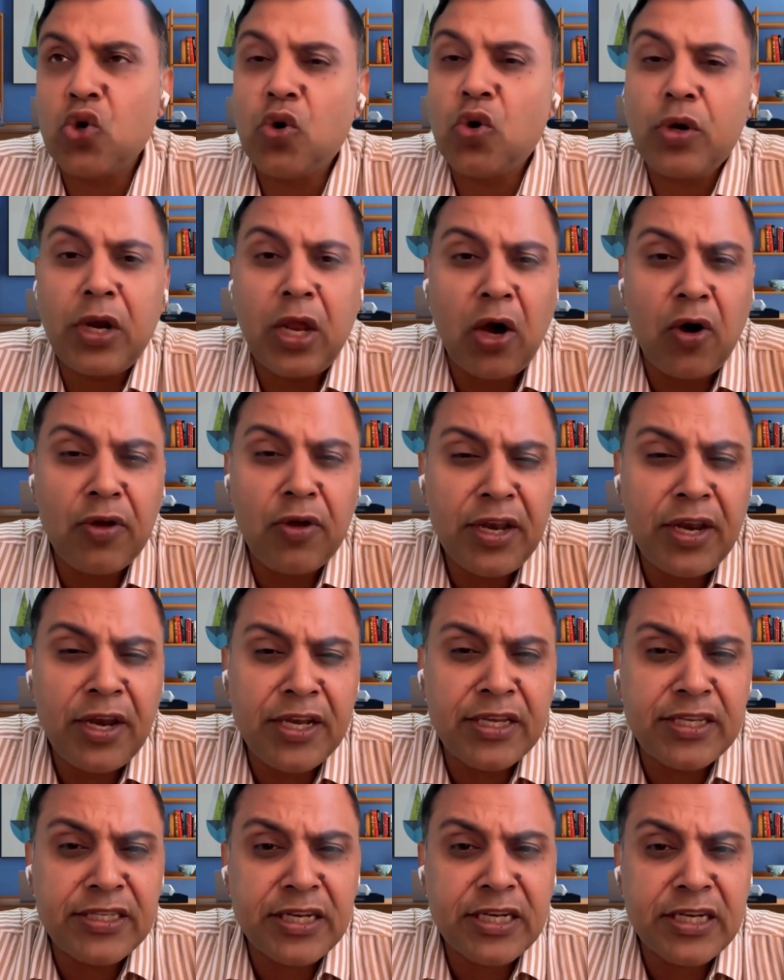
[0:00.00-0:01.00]
So nowadays,
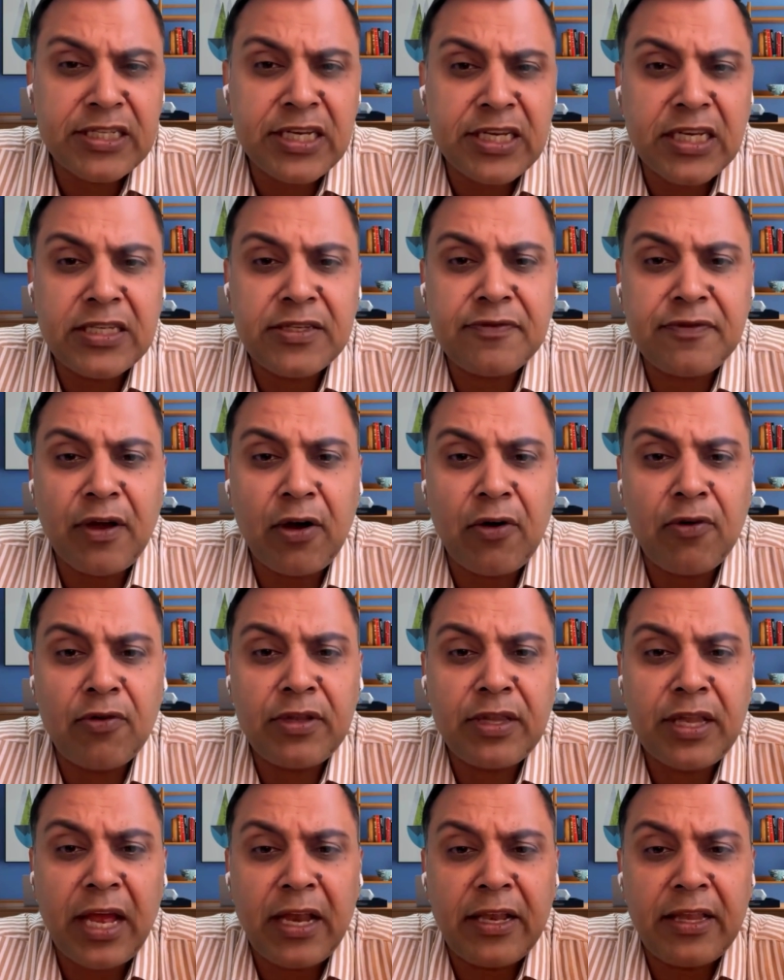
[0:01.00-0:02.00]
research has
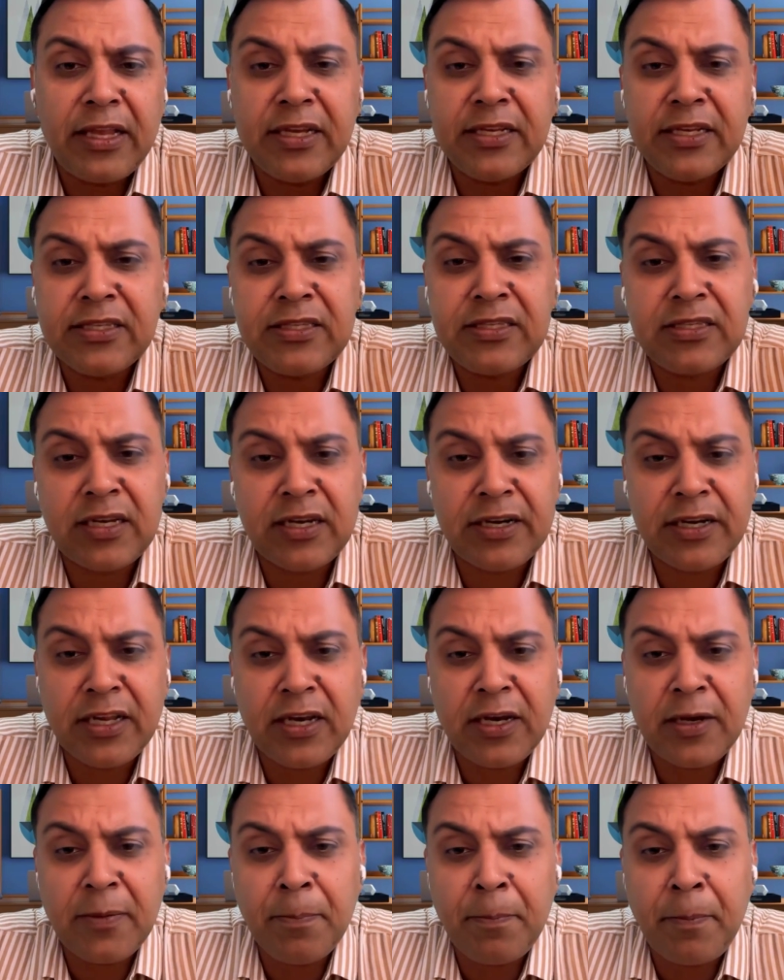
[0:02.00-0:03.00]
found that there are
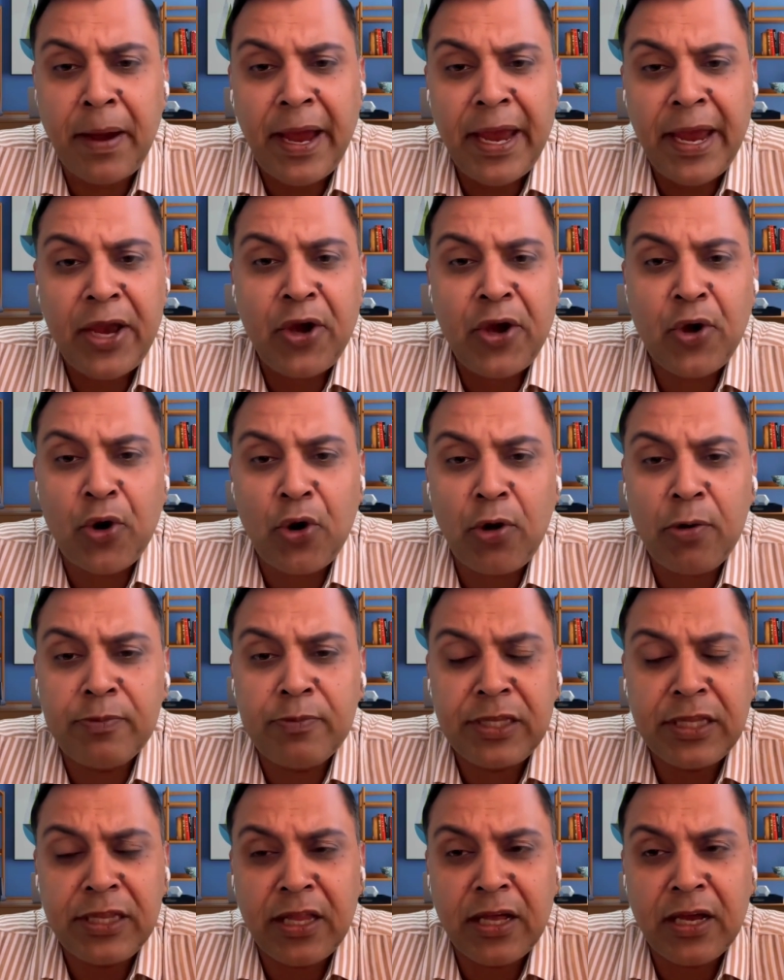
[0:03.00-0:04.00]
certain
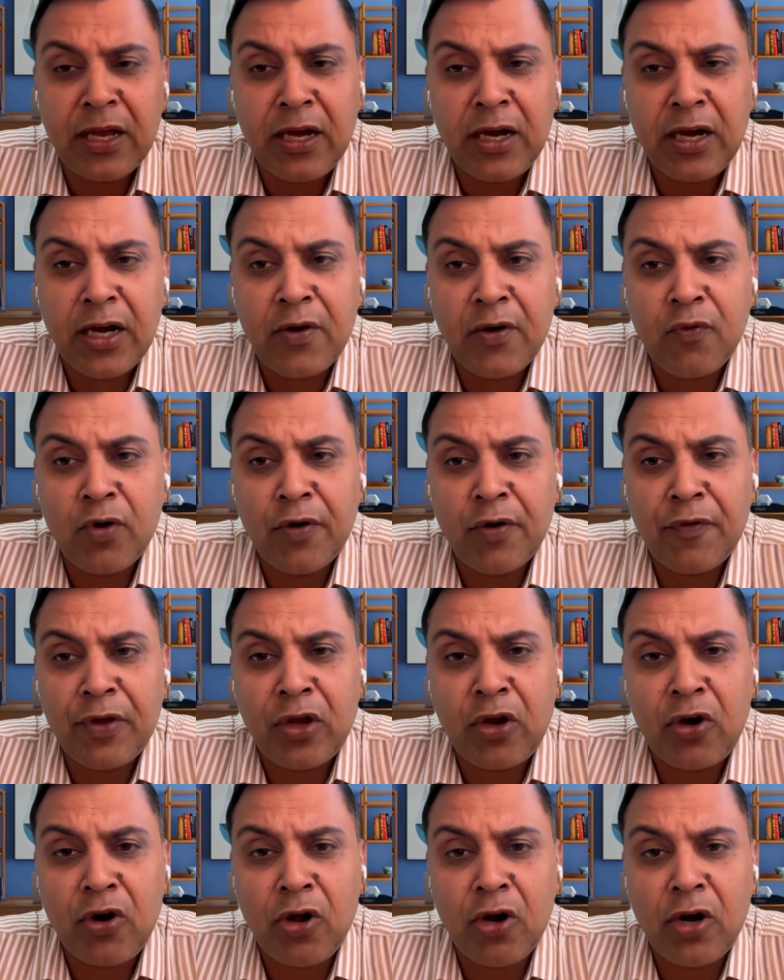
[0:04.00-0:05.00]
microbes in the gut, what
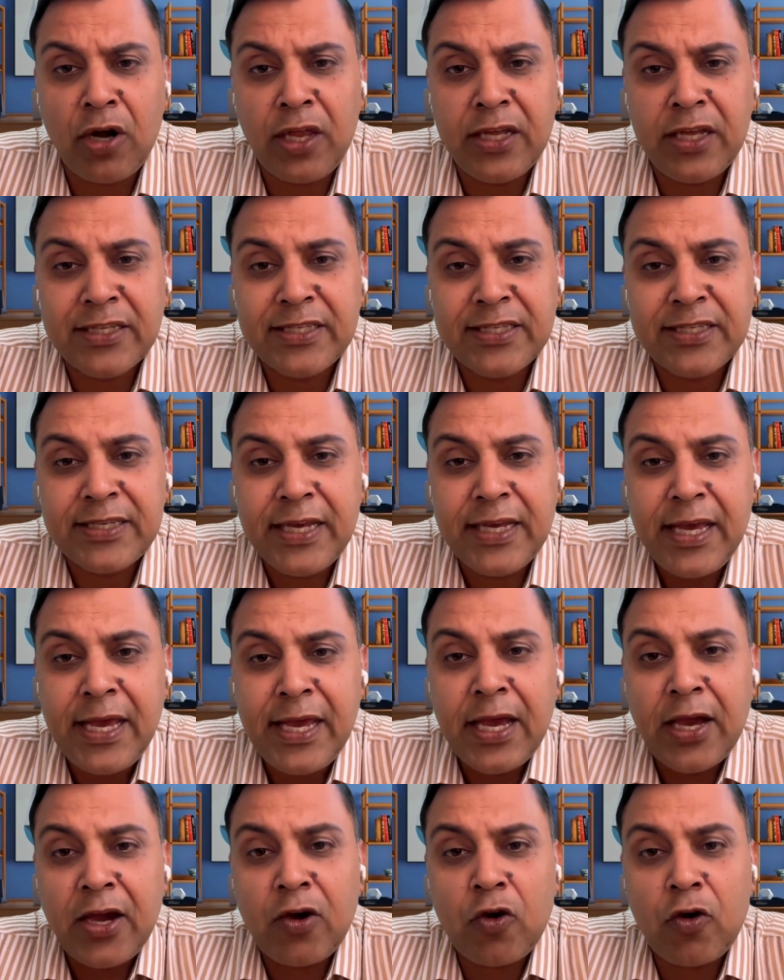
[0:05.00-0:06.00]
we call is
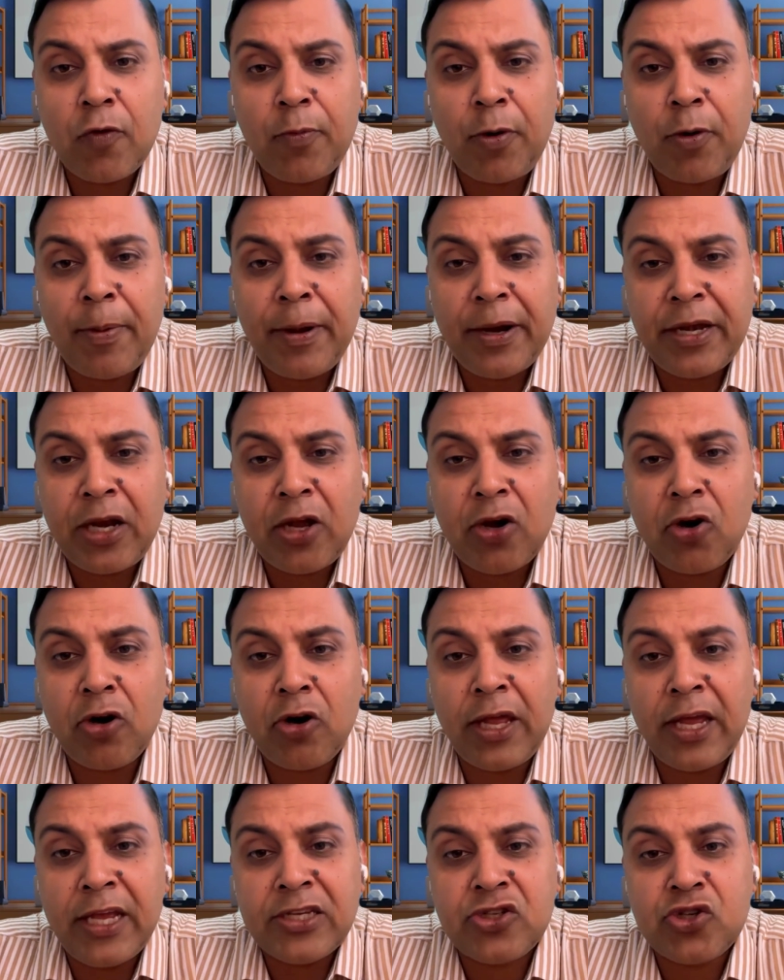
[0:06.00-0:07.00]
group of bacteria
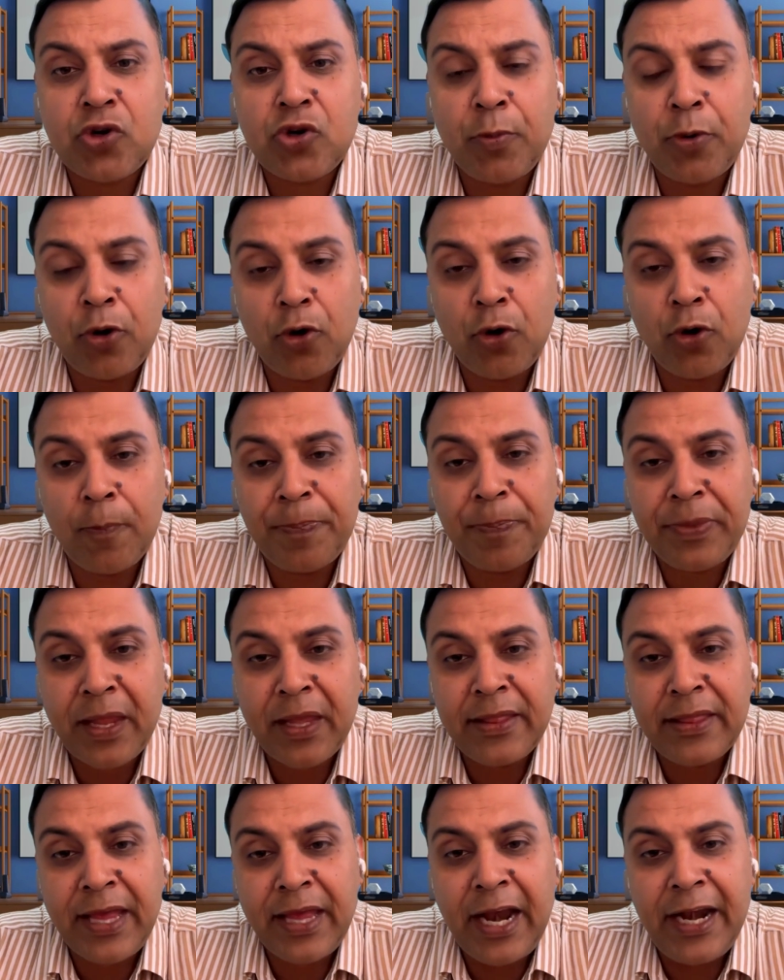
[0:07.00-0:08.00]
called estrobolome,
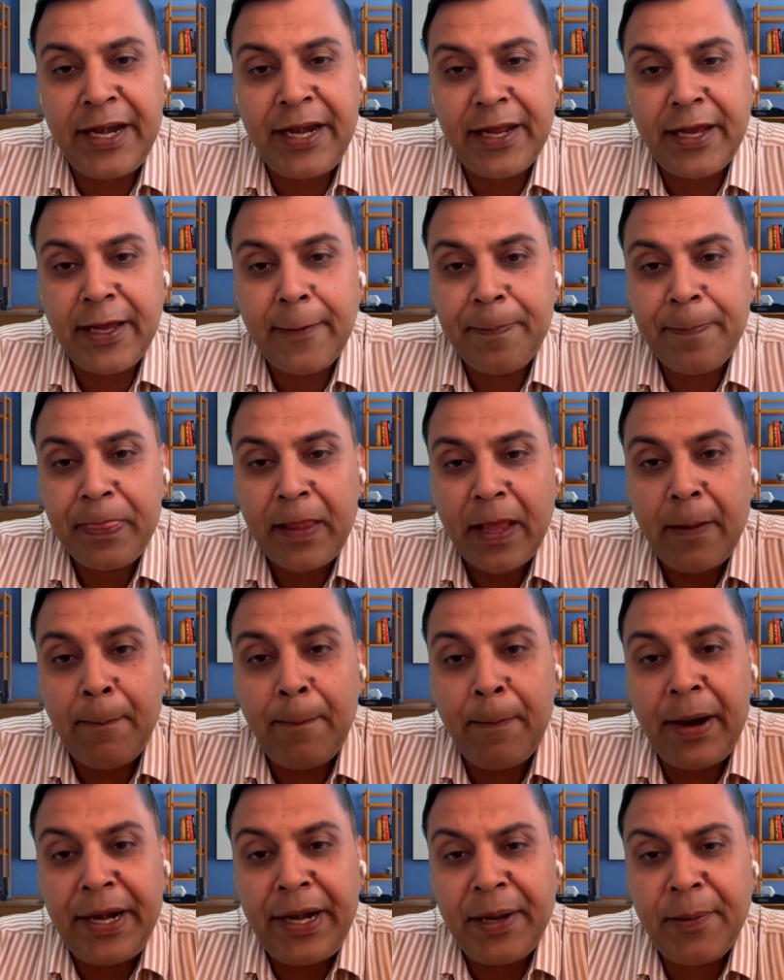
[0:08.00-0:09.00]
that
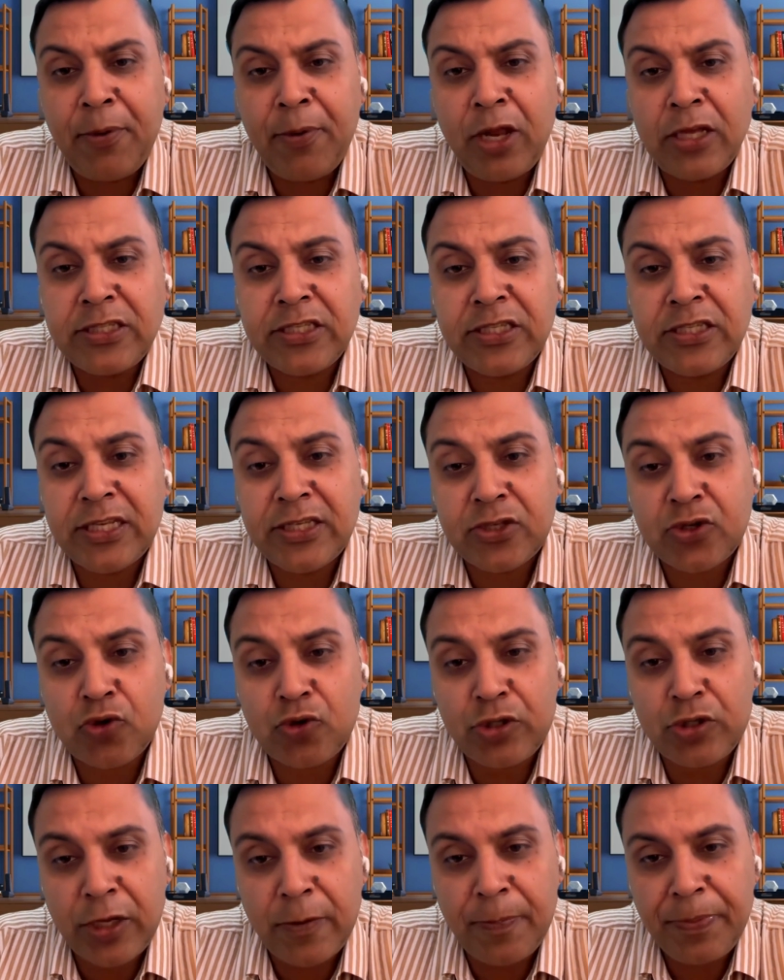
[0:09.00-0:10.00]
metabolizes
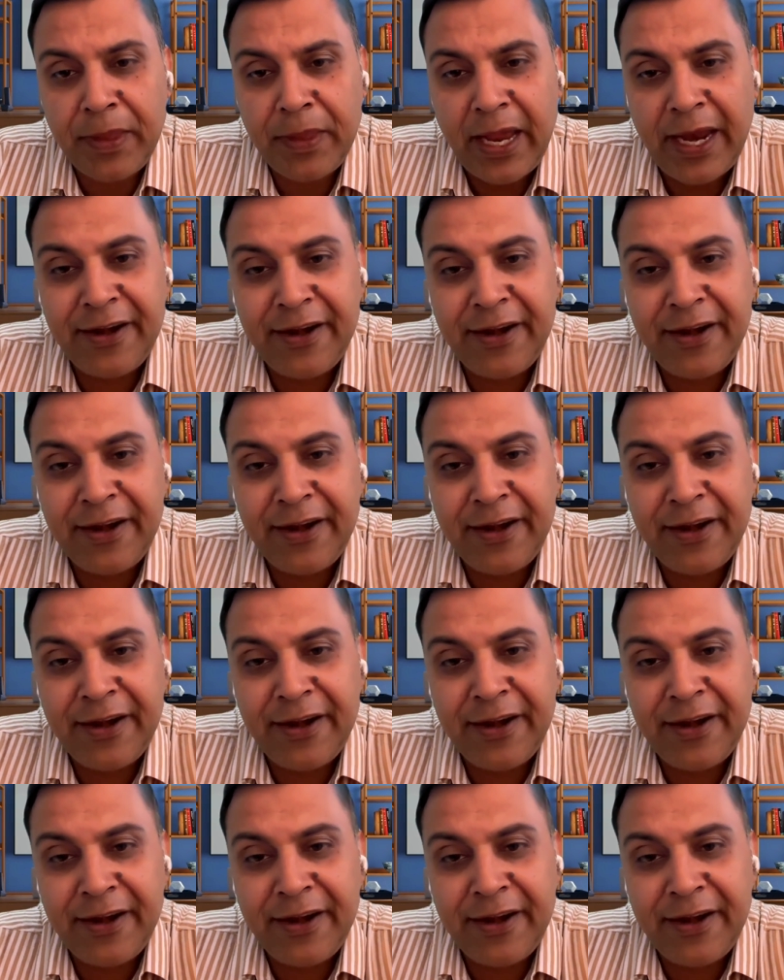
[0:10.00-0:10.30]
estrogen.